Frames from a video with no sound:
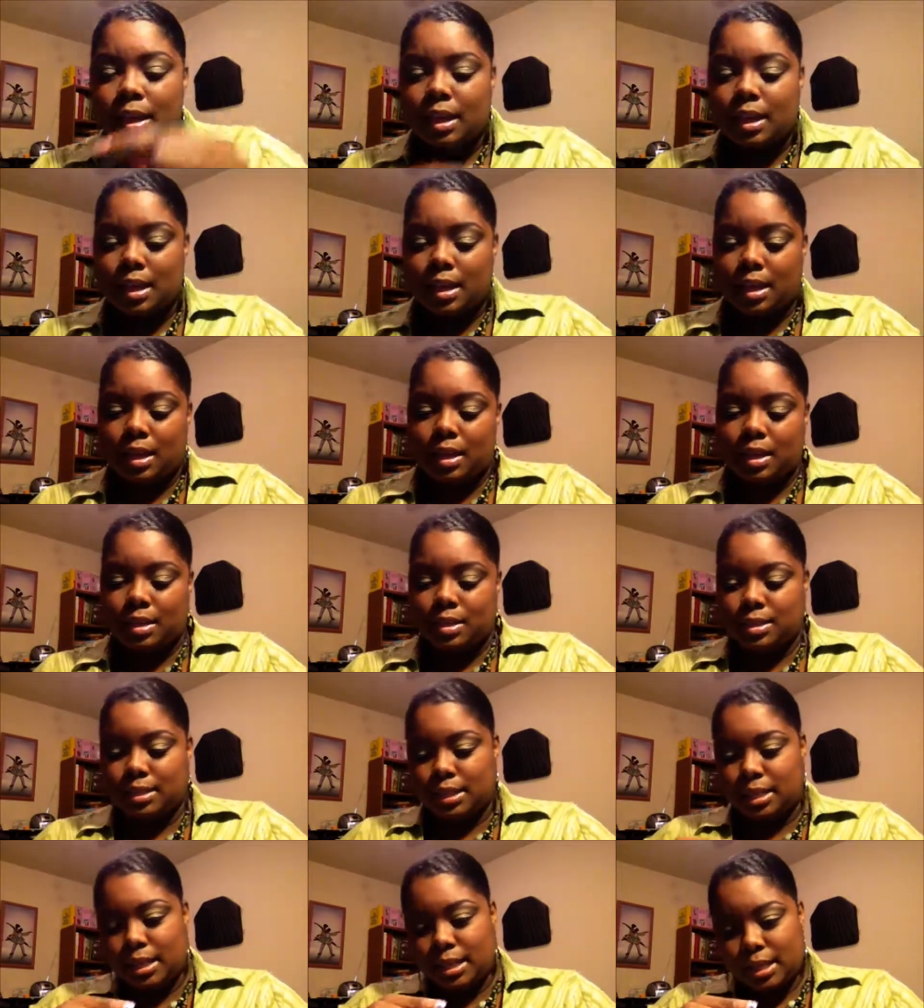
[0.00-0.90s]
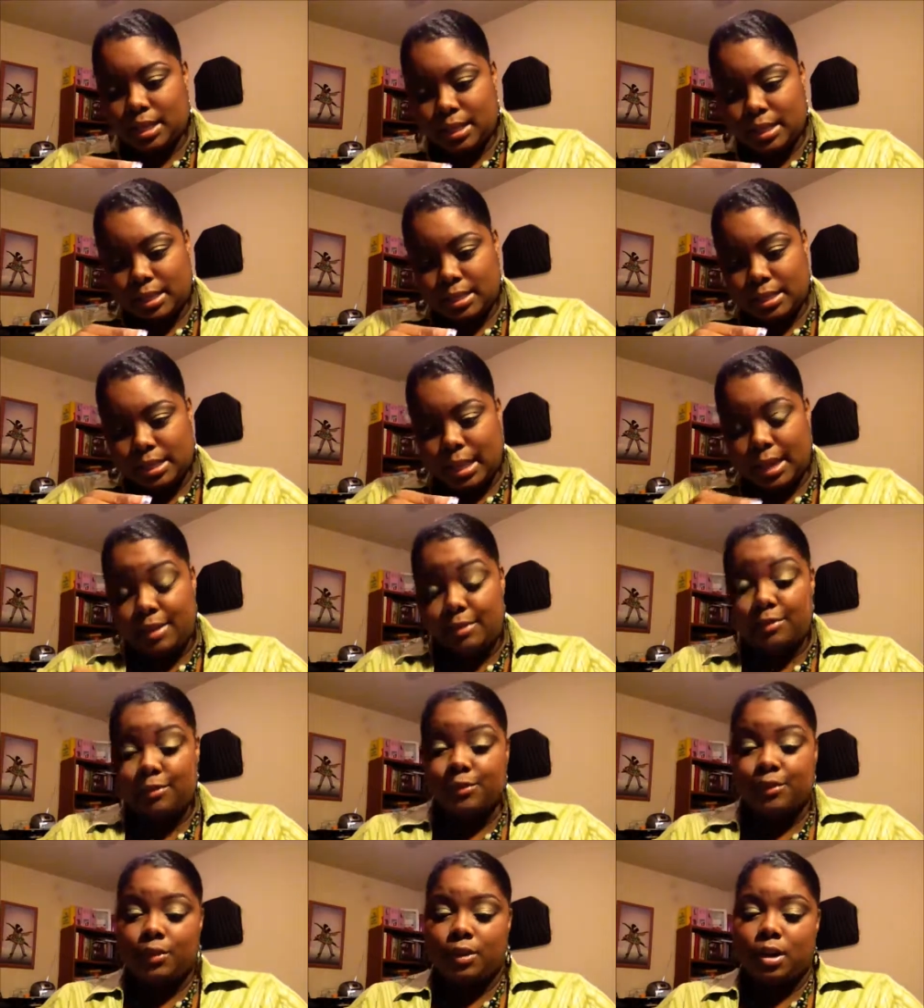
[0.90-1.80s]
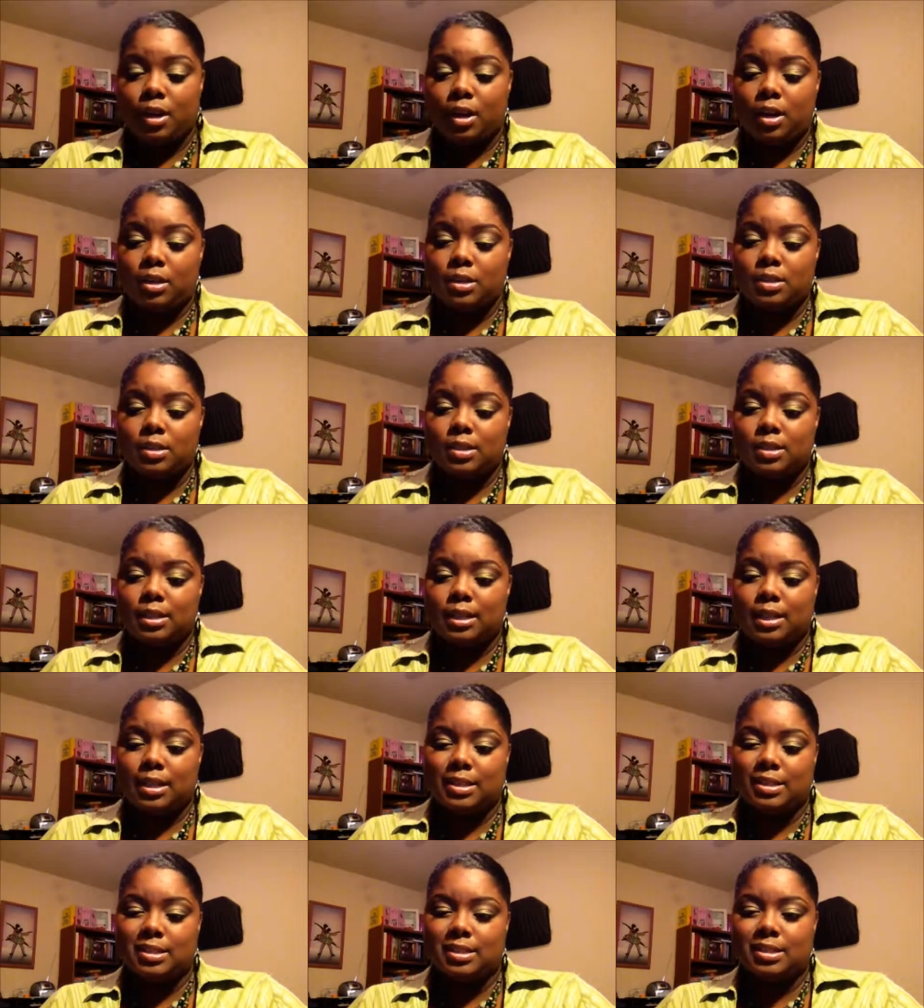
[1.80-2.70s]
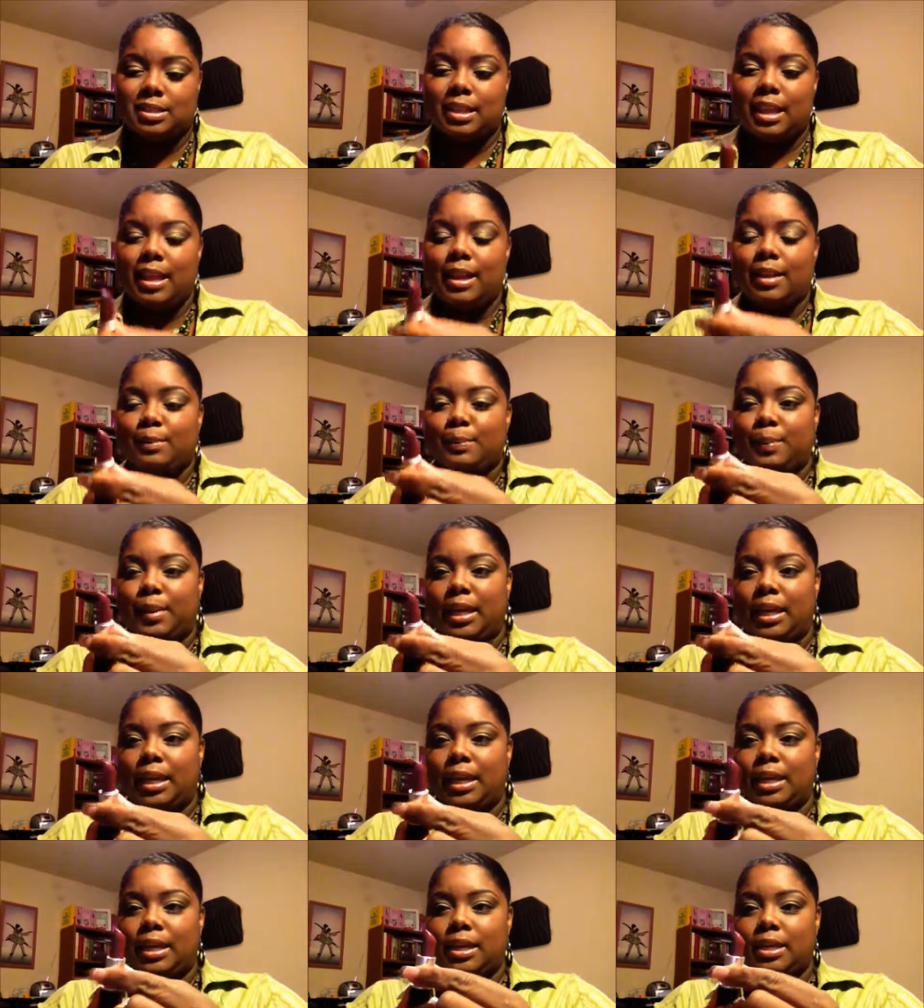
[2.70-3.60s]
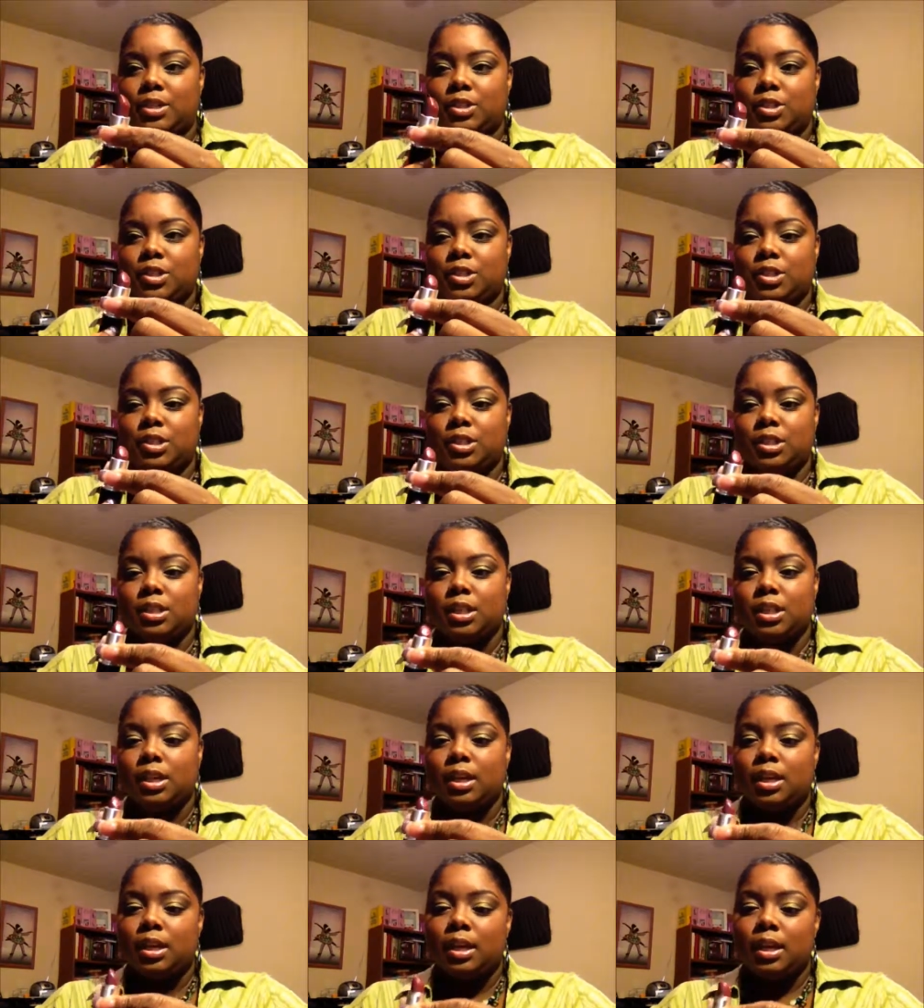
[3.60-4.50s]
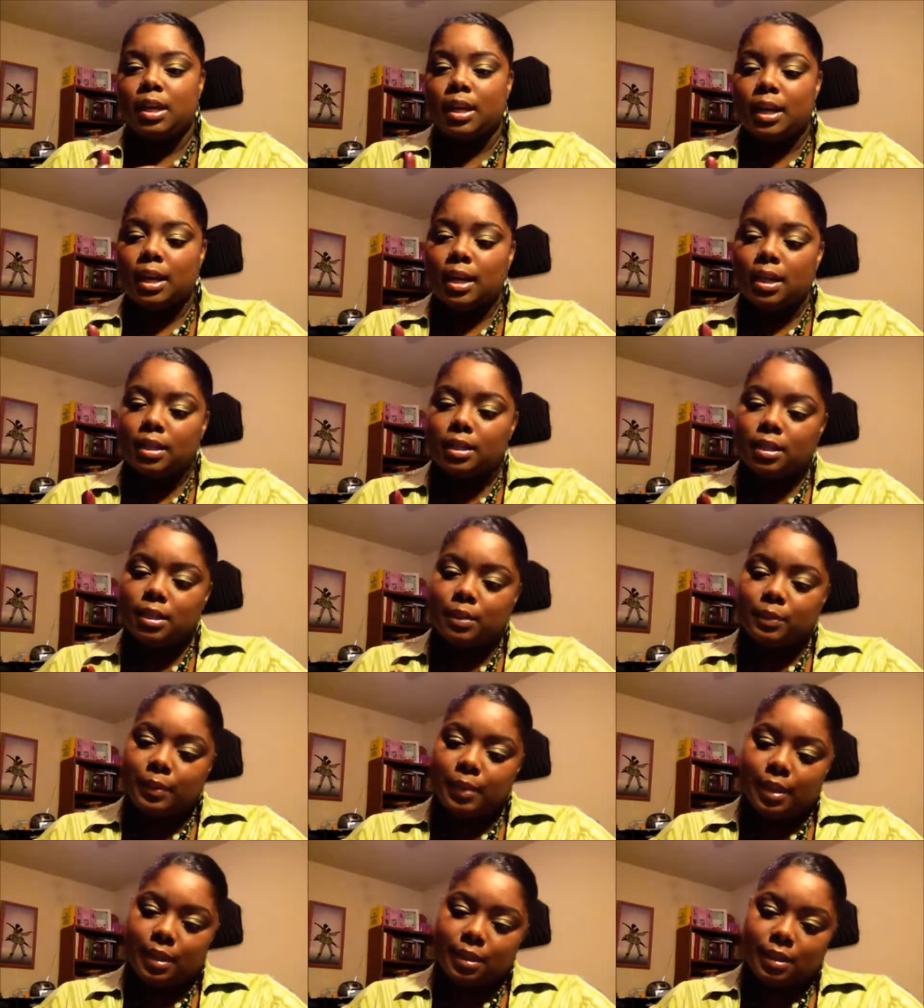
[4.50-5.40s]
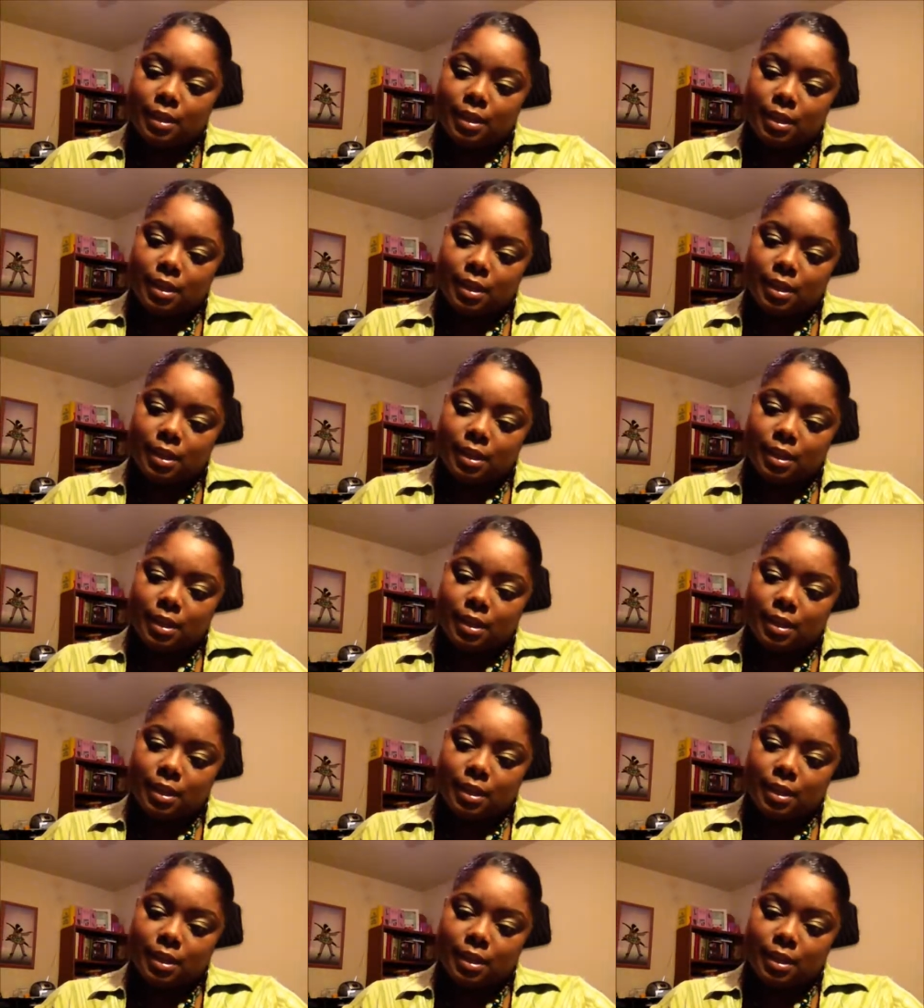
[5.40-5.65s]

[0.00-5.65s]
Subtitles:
And it is a frost, and it's like a pinkish color with